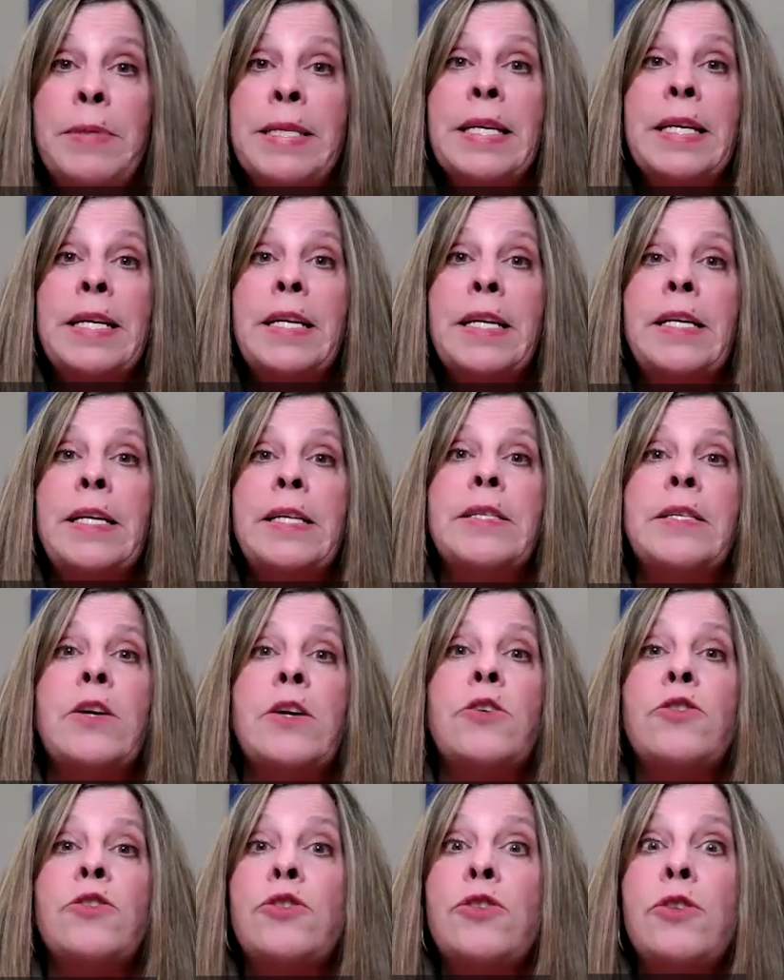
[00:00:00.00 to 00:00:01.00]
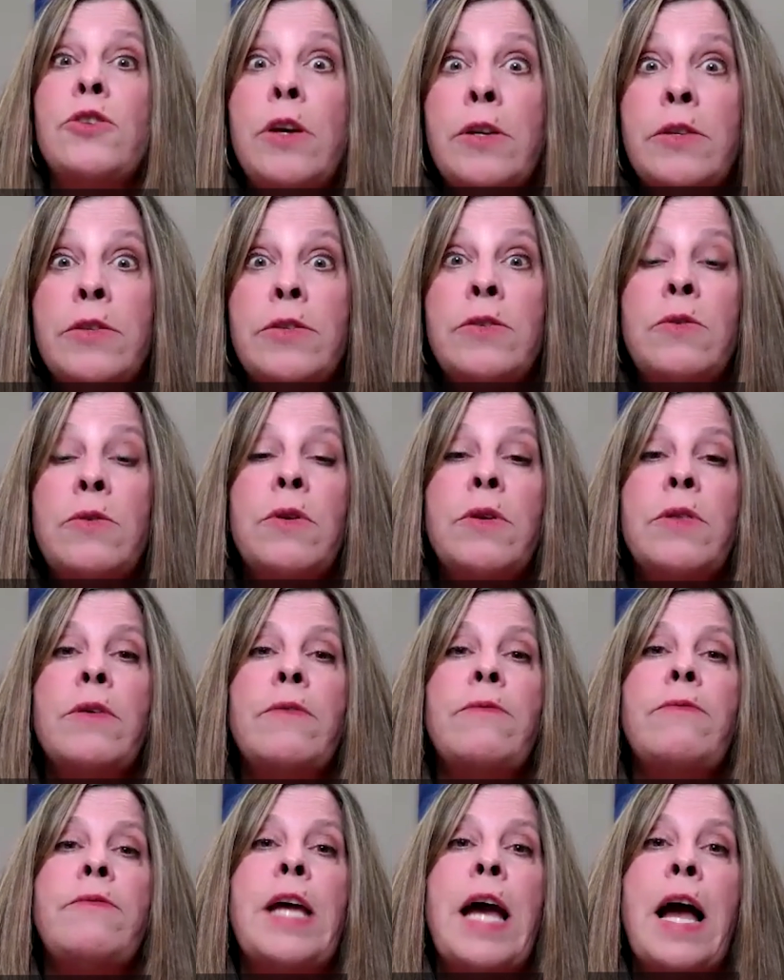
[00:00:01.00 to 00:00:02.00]
cities that are just north
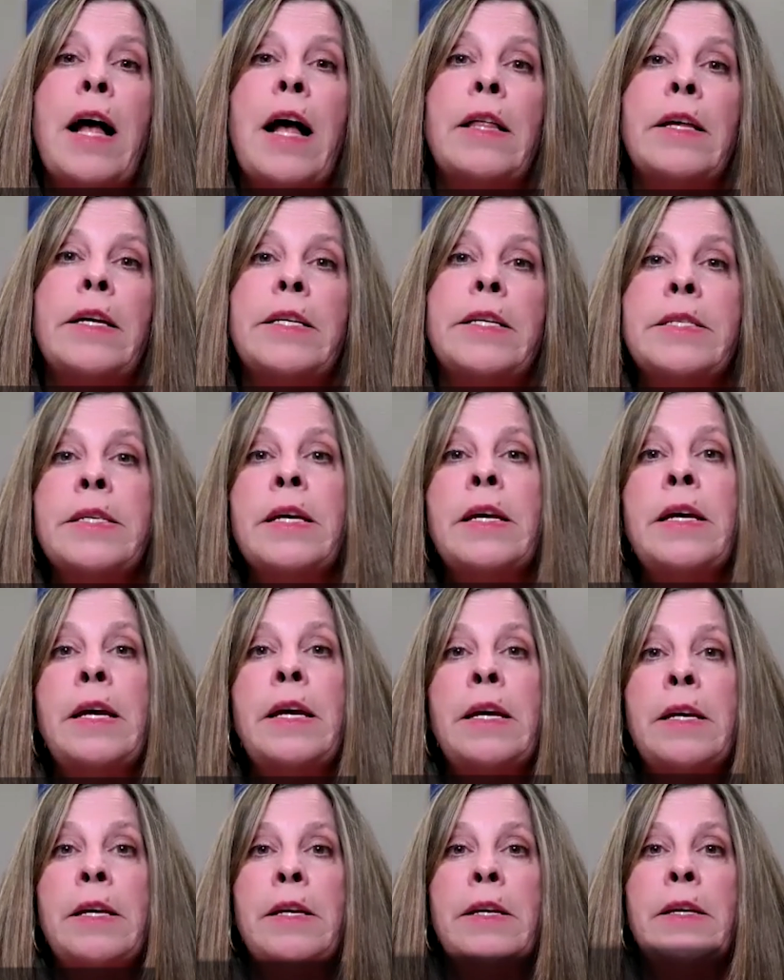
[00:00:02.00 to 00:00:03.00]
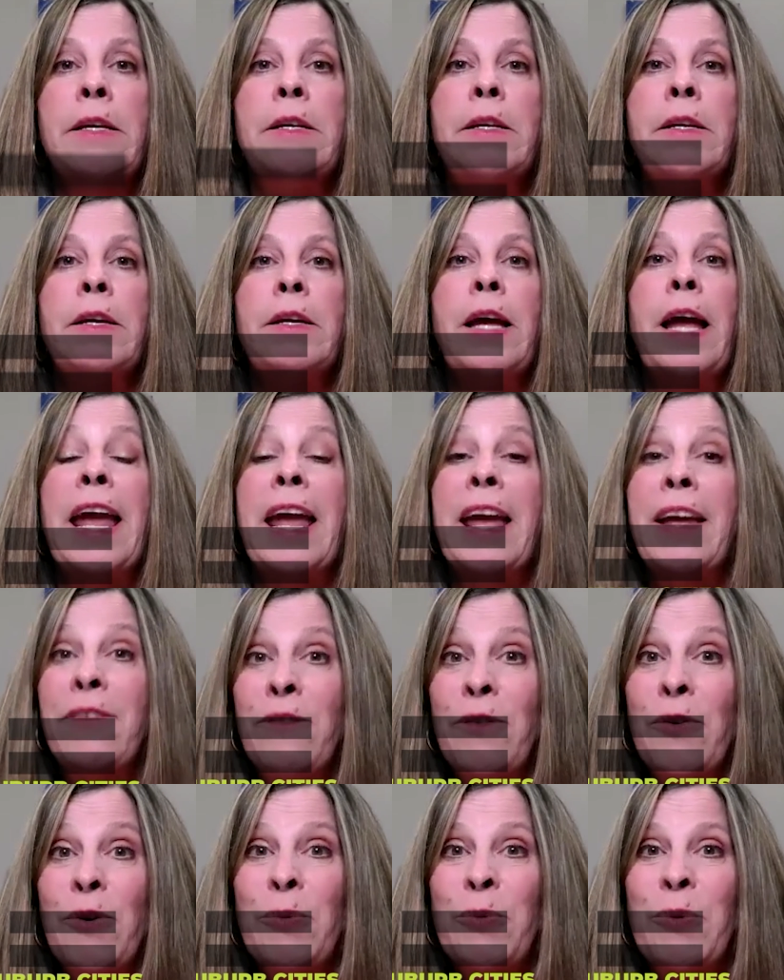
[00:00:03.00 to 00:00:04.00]
of Dallas
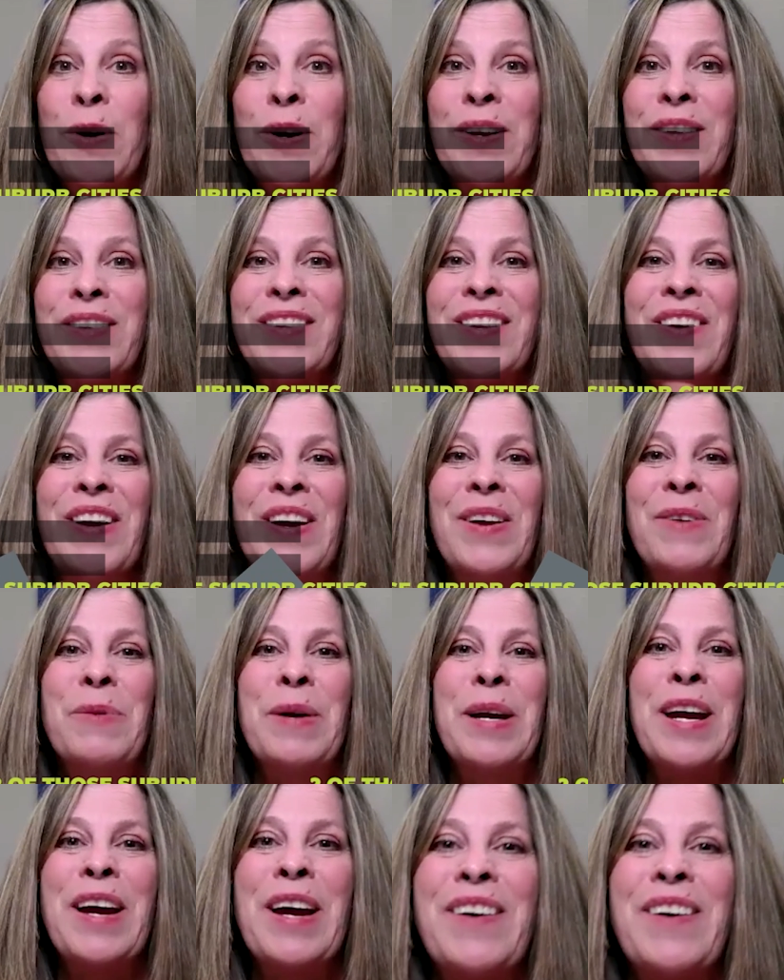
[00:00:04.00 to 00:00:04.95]
and Fort Worth. So here